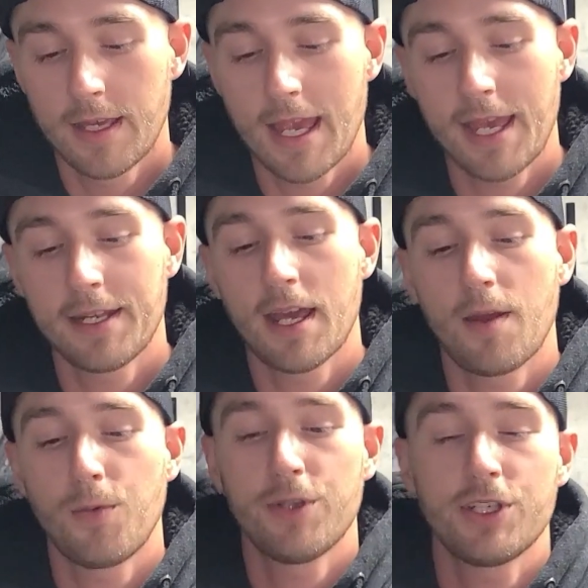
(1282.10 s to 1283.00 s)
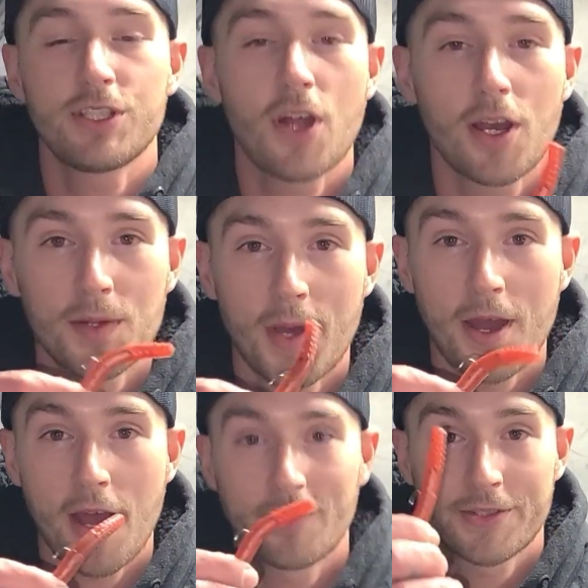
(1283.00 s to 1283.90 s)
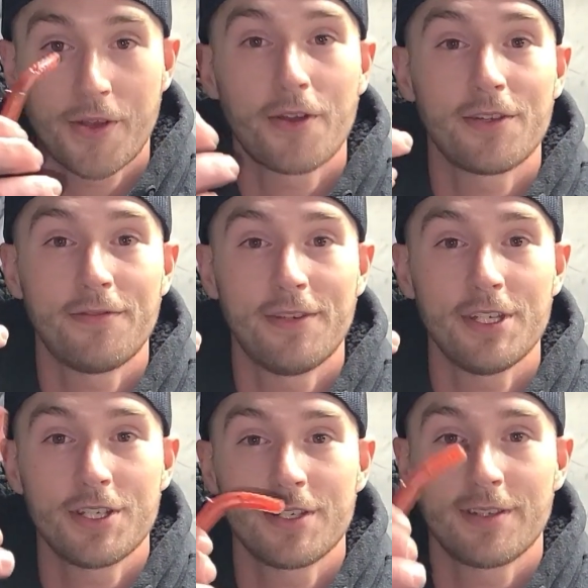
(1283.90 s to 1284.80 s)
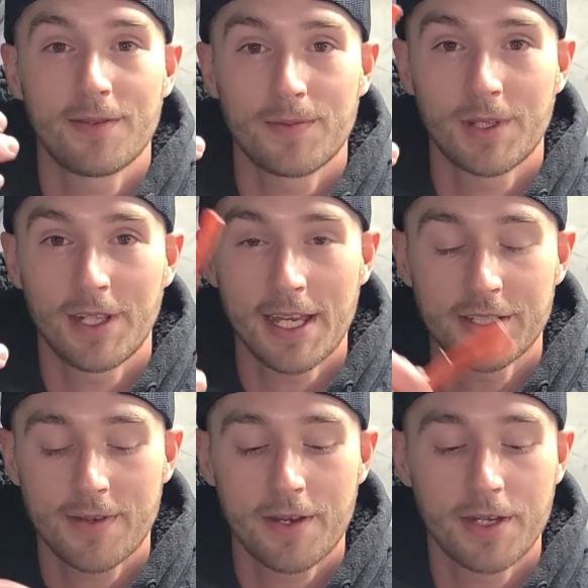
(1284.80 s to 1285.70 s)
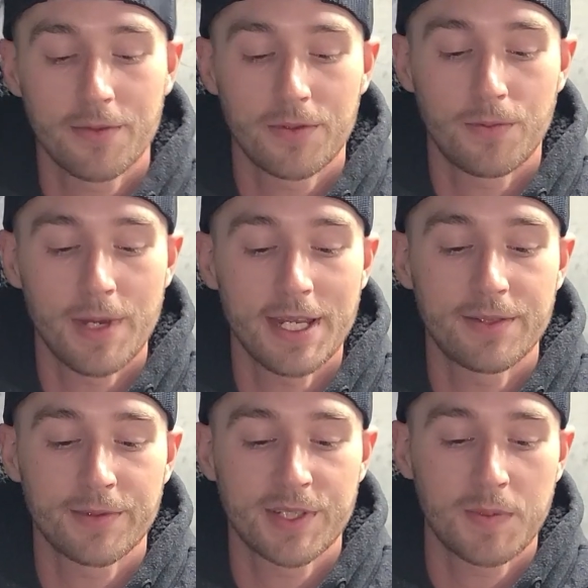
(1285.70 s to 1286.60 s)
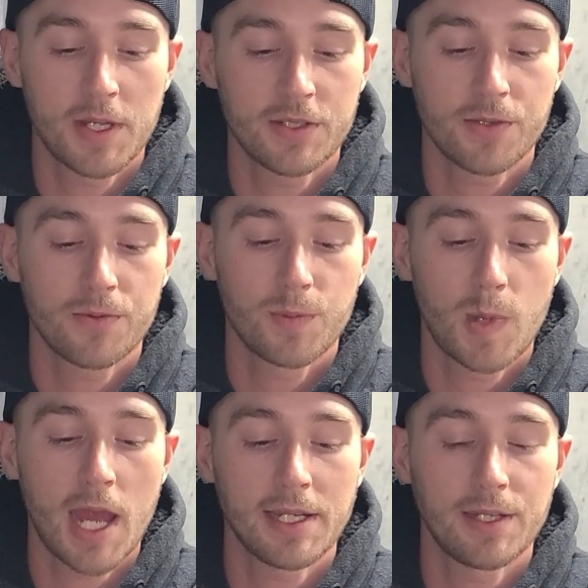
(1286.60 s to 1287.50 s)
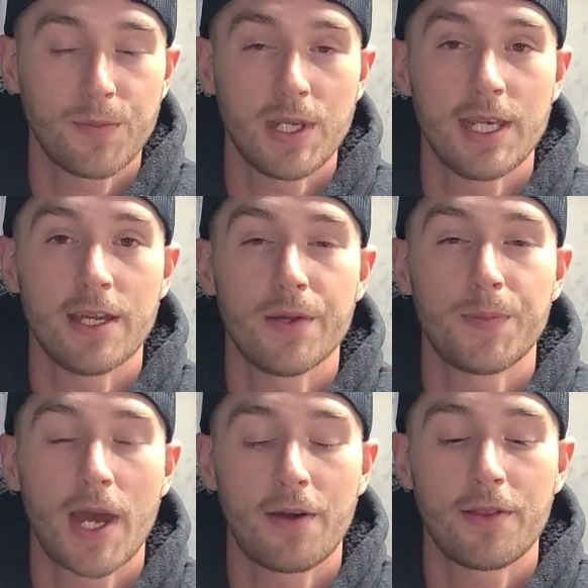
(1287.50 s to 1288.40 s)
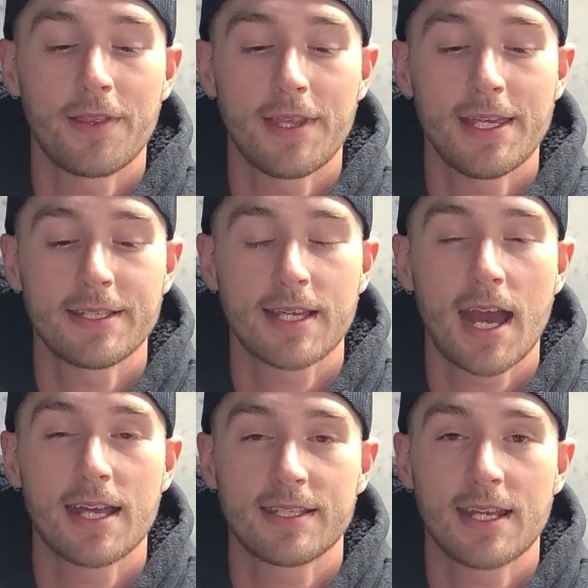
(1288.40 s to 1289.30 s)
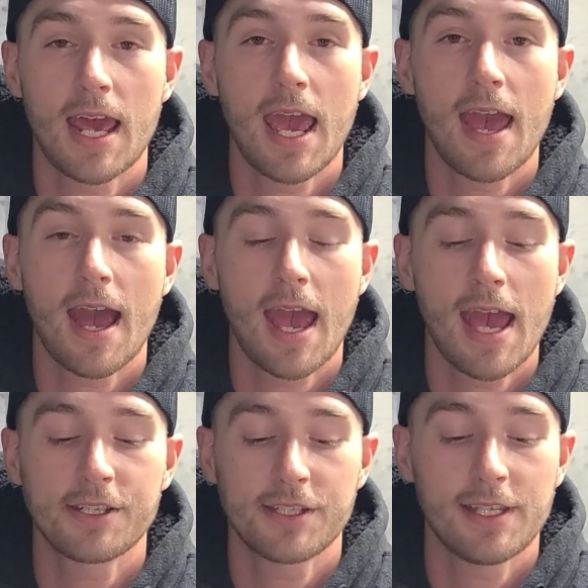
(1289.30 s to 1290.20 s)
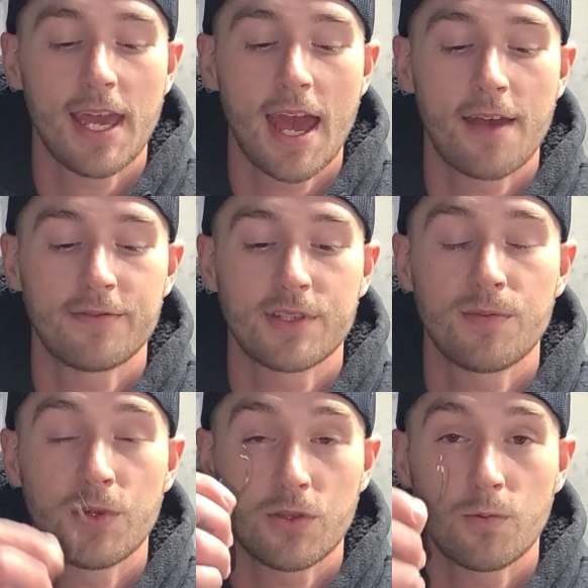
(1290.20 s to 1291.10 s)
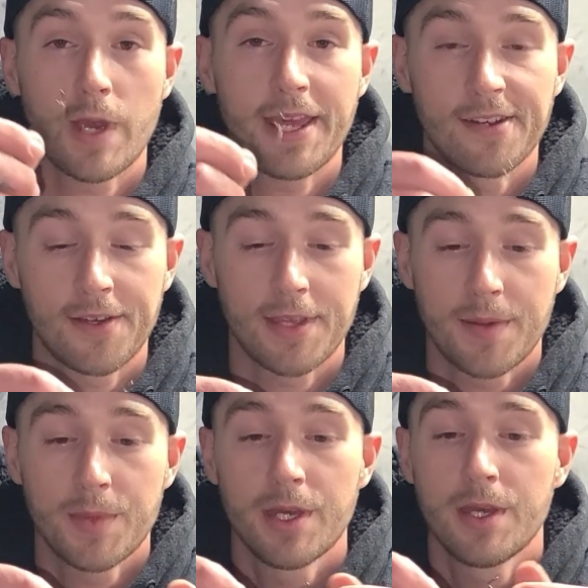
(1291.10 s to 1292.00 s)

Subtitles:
And we were just talking about how it's hard to fish the lakes around here with weeds when Spencer reminded me about these guys. And I actually have some with a weight on them.